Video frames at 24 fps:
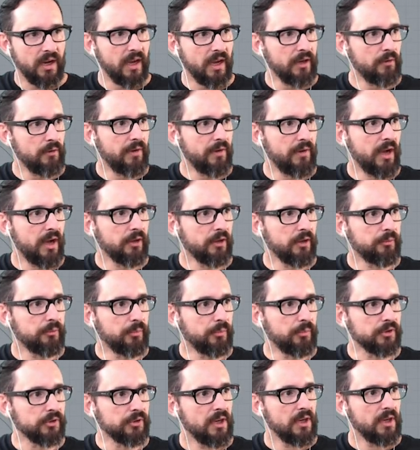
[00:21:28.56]
kind of
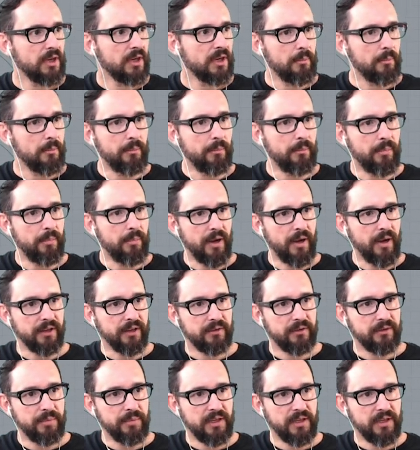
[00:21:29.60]
outputs, but